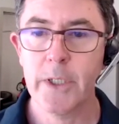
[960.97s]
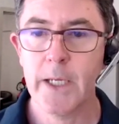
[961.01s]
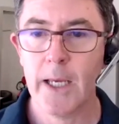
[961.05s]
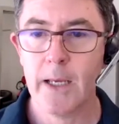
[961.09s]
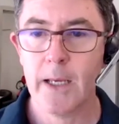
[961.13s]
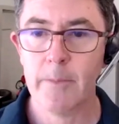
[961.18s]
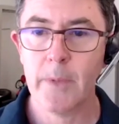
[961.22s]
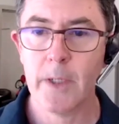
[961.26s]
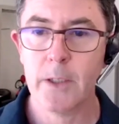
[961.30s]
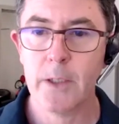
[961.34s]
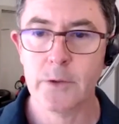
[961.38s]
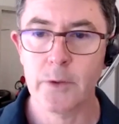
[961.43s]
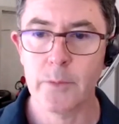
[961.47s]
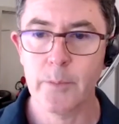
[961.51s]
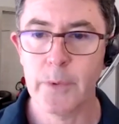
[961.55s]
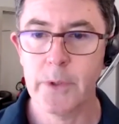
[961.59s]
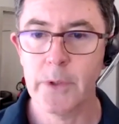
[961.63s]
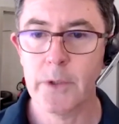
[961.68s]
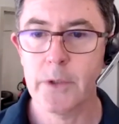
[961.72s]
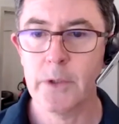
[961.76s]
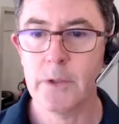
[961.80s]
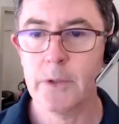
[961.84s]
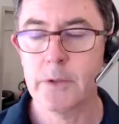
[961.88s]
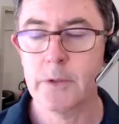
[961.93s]
out Mulga
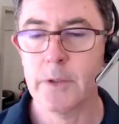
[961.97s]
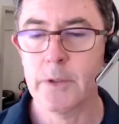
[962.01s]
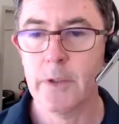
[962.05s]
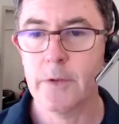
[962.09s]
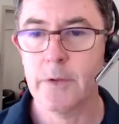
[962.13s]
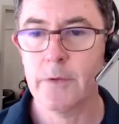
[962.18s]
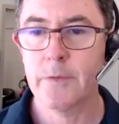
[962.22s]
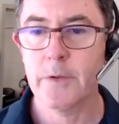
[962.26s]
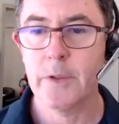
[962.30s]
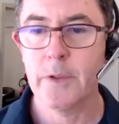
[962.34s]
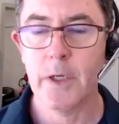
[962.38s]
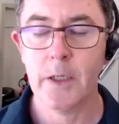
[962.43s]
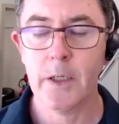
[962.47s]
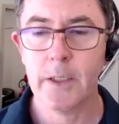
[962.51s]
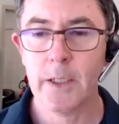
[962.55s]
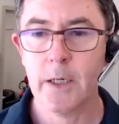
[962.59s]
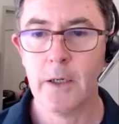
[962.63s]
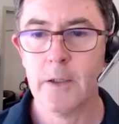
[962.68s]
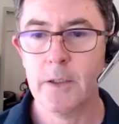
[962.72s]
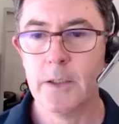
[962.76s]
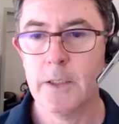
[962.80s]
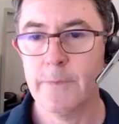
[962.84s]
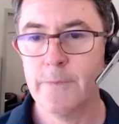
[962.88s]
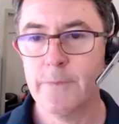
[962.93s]
Bill, it's
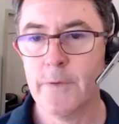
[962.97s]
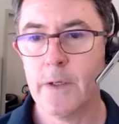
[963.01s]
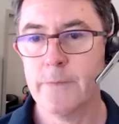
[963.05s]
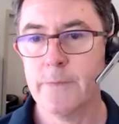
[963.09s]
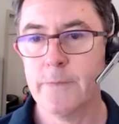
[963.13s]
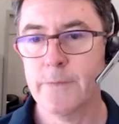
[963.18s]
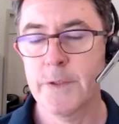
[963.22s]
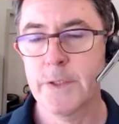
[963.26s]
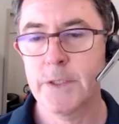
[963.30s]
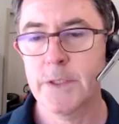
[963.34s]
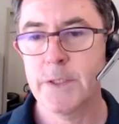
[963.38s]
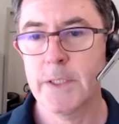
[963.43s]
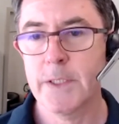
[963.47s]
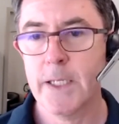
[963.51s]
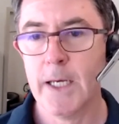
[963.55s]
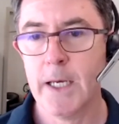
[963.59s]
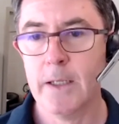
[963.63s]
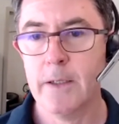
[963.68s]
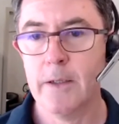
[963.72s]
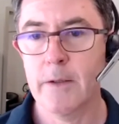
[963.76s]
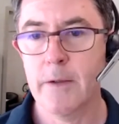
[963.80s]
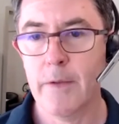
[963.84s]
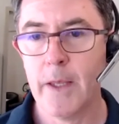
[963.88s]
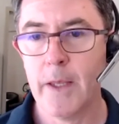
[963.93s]
currently
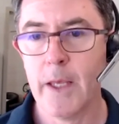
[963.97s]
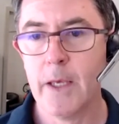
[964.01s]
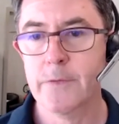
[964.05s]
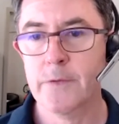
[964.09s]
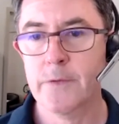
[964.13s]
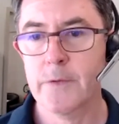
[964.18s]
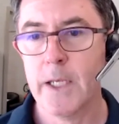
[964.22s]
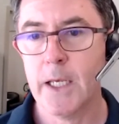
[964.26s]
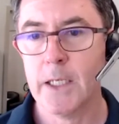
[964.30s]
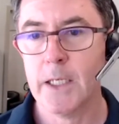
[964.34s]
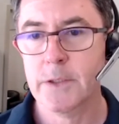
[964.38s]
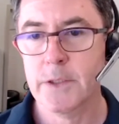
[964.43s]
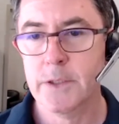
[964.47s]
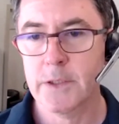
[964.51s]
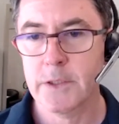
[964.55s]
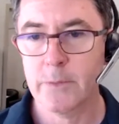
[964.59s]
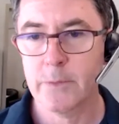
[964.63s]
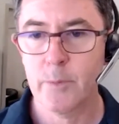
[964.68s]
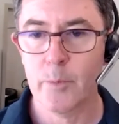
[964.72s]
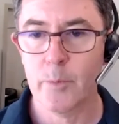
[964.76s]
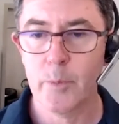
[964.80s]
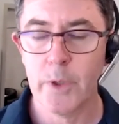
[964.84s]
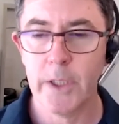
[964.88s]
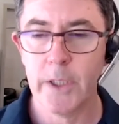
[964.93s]
568,000 ounces, and
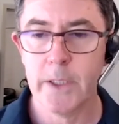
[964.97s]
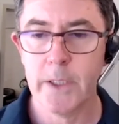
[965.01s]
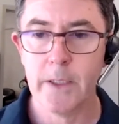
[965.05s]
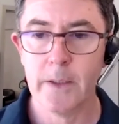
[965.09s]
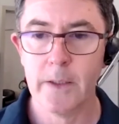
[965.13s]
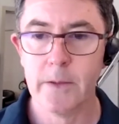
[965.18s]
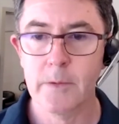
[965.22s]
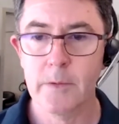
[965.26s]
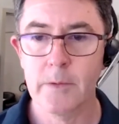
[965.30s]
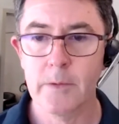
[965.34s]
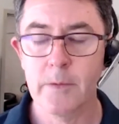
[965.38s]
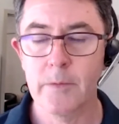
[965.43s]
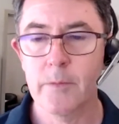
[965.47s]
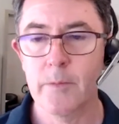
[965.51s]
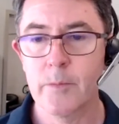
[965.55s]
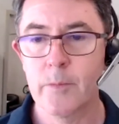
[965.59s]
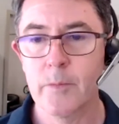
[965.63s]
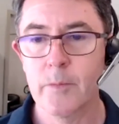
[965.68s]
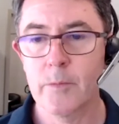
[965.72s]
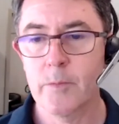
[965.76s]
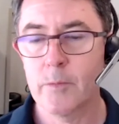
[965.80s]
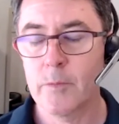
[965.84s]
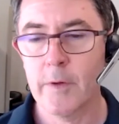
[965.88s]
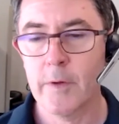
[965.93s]
we bring in
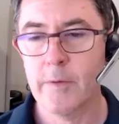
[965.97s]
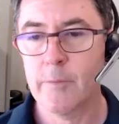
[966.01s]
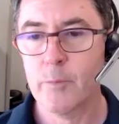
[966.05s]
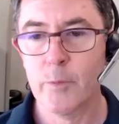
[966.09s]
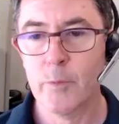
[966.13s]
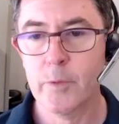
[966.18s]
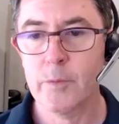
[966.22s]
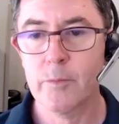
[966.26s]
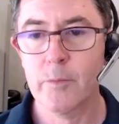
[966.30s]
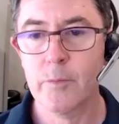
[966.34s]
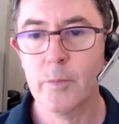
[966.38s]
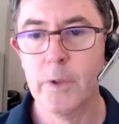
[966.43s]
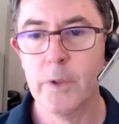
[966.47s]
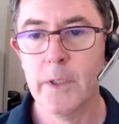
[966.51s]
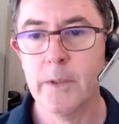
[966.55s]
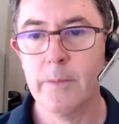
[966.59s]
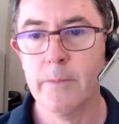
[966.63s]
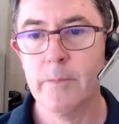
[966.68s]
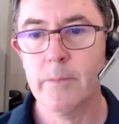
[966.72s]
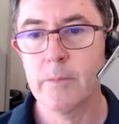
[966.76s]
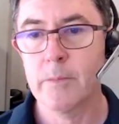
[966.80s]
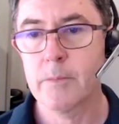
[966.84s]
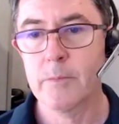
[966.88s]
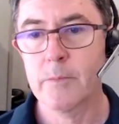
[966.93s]
we
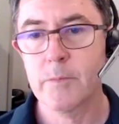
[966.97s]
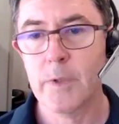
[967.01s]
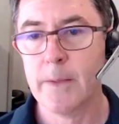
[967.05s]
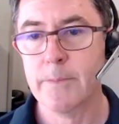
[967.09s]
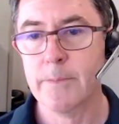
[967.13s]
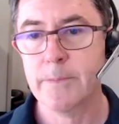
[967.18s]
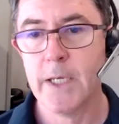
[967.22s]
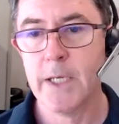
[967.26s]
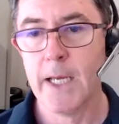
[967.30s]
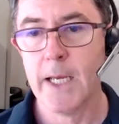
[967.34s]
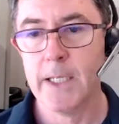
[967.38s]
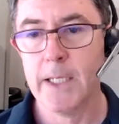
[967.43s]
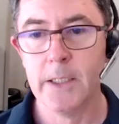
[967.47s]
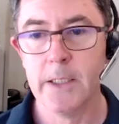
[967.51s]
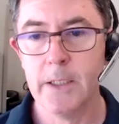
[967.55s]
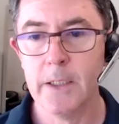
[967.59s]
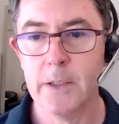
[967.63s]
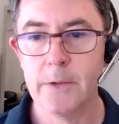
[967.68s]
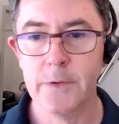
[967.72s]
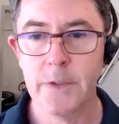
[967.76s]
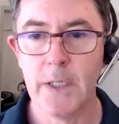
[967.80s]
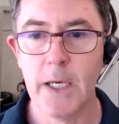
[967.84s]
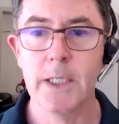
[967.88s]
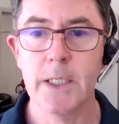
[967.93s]
update it
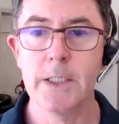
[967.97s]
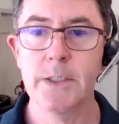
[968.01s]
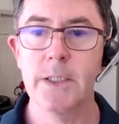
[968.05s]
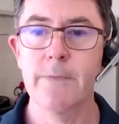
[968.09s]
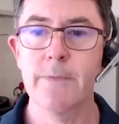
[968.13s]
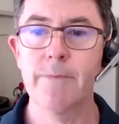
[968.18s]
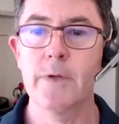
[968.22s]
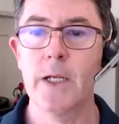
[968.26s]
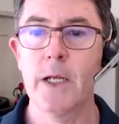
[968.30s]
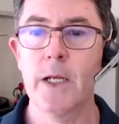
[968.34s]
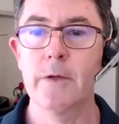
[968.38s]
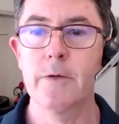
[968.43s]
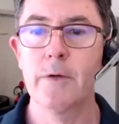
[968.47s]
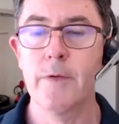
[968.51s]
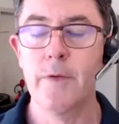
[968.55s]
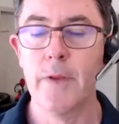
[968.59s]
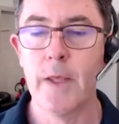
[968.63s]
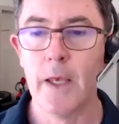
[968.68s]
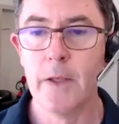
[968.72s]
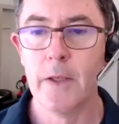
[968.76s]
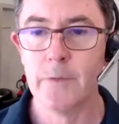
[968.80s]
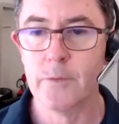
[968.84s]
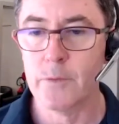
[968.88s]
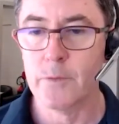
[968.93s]
and say it's
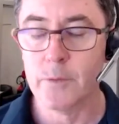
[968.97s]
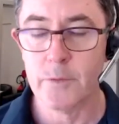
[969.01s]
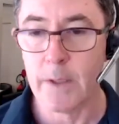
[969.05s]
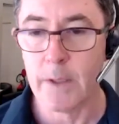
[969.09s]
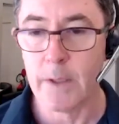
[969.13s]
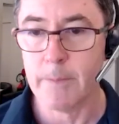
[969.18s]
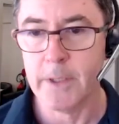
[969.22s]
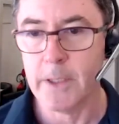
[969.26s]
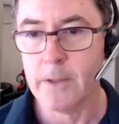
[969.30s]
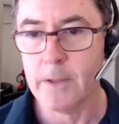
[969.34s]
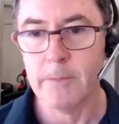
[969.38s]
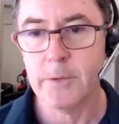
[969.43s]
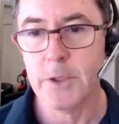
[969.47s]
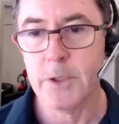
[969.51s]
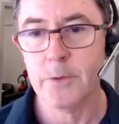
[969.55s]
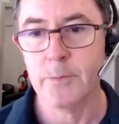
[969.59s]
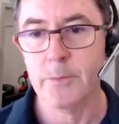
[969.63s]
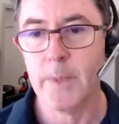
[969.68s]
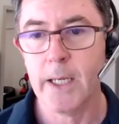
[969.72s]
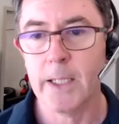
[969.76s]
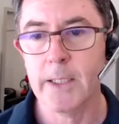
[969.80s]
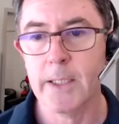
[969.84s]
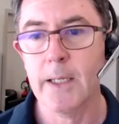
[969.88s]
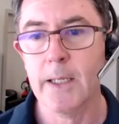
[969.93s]
700,000 or something. I'm just
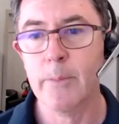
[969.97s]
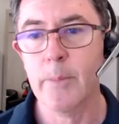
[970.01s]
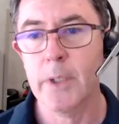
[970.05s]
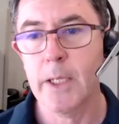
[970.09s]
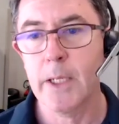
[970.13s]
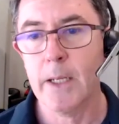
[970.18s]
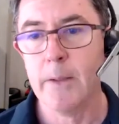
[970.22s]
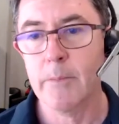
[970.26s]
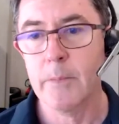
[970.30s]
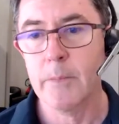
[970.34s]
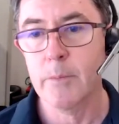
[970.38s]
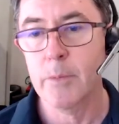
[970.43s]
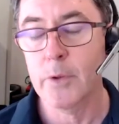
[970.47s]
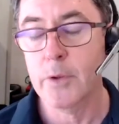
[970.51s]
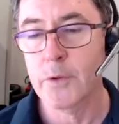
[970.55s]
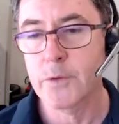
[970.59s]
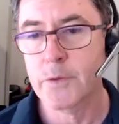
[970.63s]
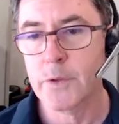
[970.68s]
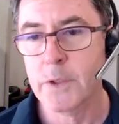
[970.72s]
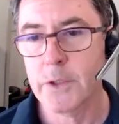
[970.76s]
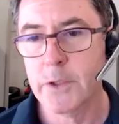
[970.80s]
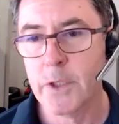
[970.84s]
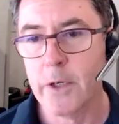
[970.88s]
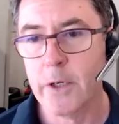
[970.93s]
making up a number because
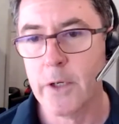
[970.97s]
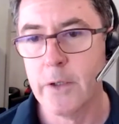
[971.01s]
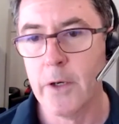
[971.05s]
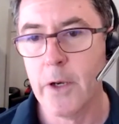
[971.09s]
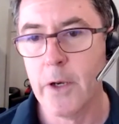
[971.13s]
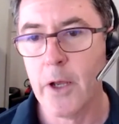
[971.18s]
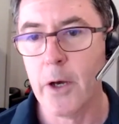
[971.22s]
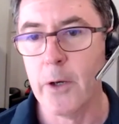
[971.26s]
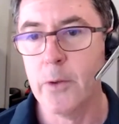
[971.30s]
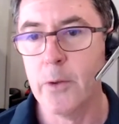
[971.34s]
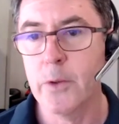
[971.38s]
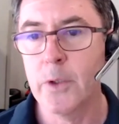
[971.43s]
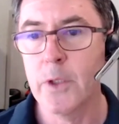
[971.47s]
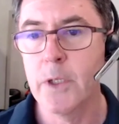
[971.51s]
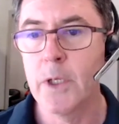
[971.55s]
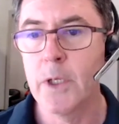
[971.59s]
I don't know.